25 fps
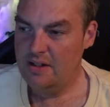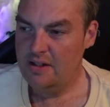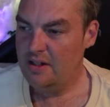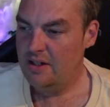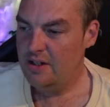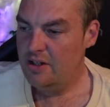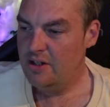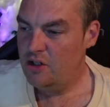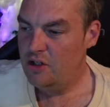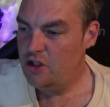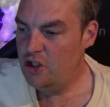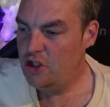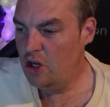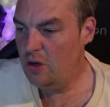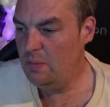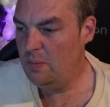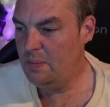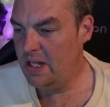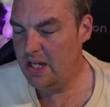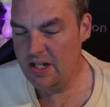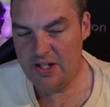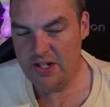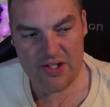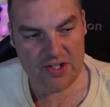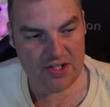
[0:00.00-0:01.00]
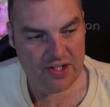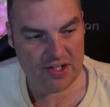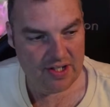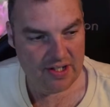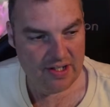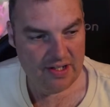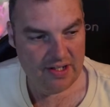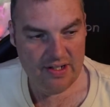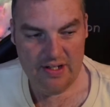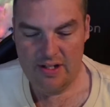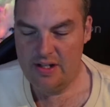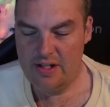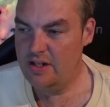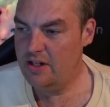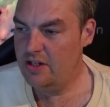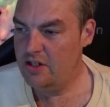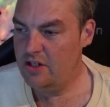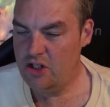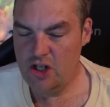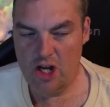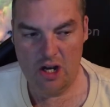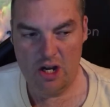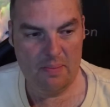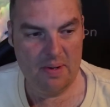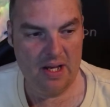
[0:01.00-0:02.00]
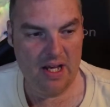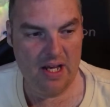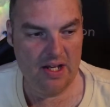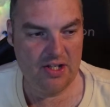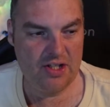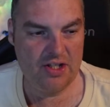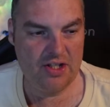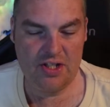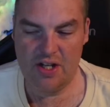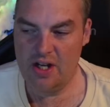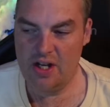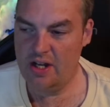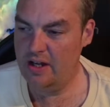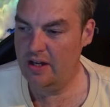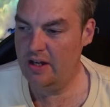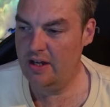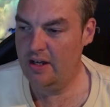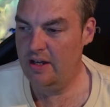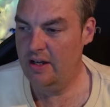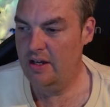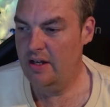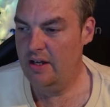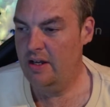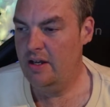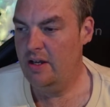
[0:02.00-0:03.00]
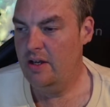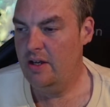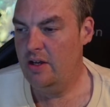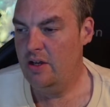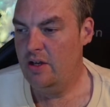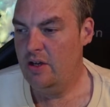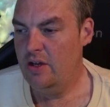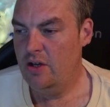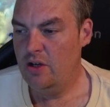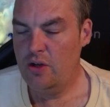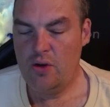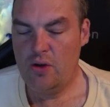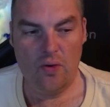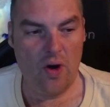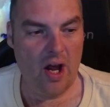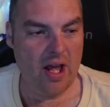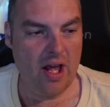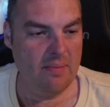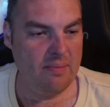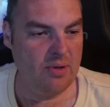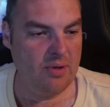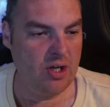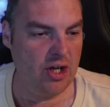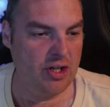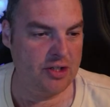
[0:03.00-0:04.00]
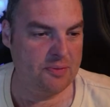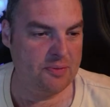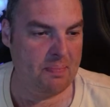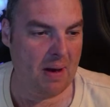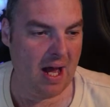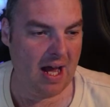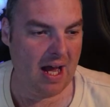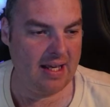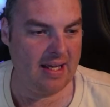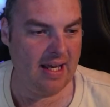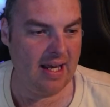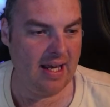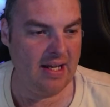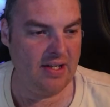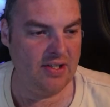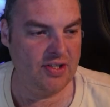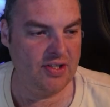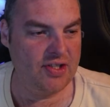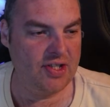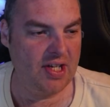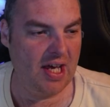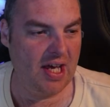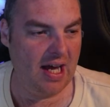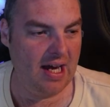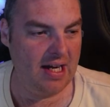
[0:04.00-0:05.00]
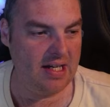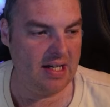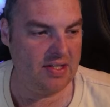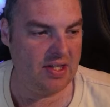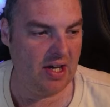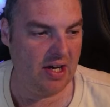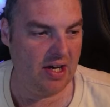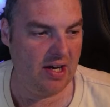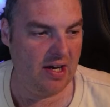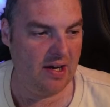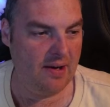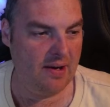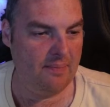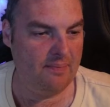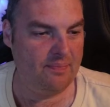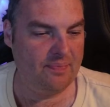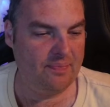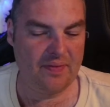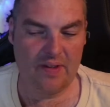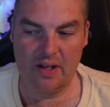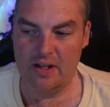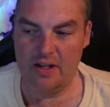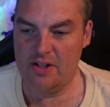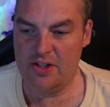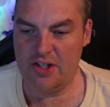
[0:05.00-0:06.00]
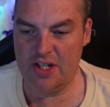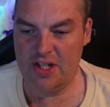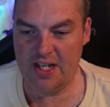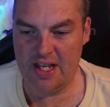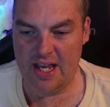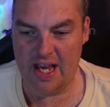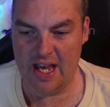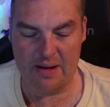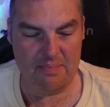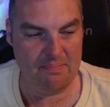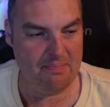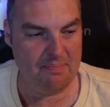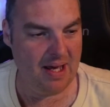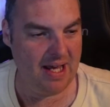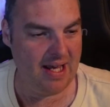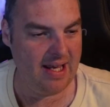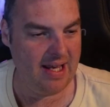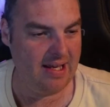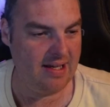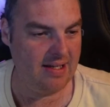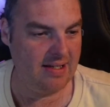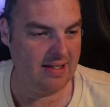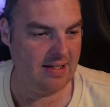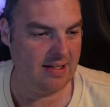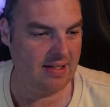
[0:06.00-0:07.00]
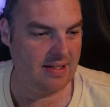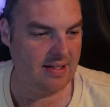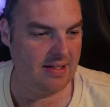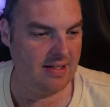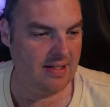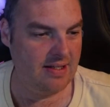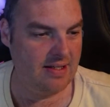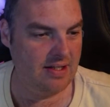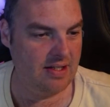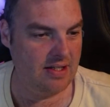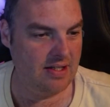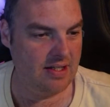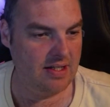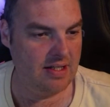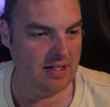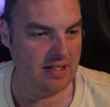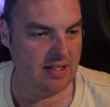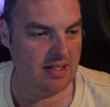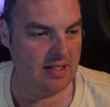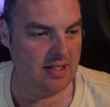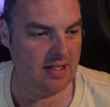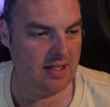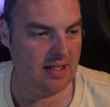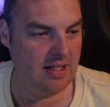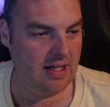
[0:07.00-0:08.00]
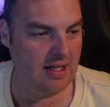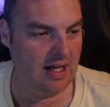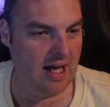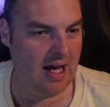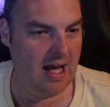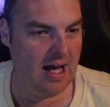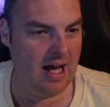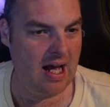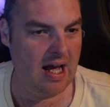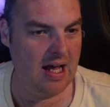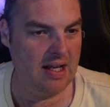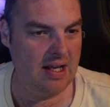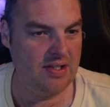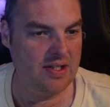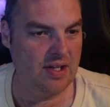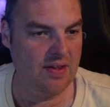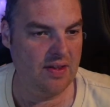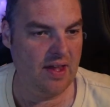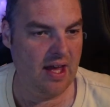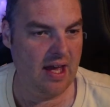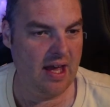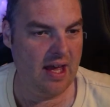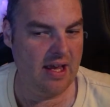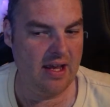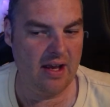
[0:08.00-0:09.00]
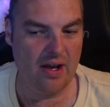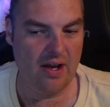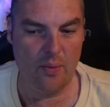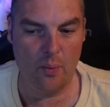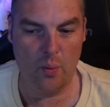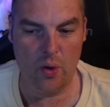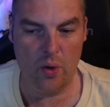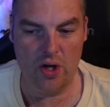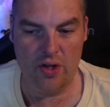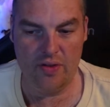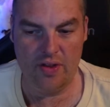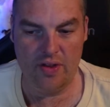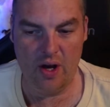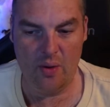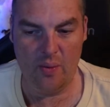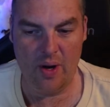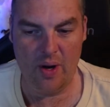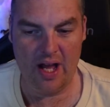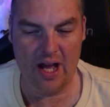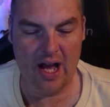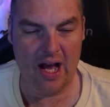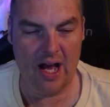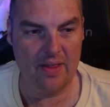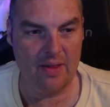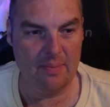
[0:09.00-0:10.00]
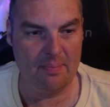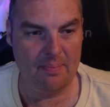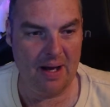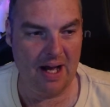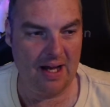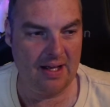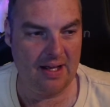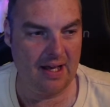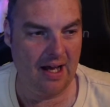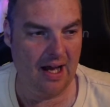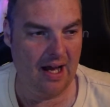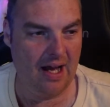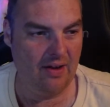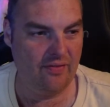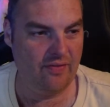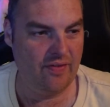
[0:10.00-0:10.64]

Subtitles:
Dubious. Dubious. Graham goes back inside though to Ginby. And they work their way out the back half.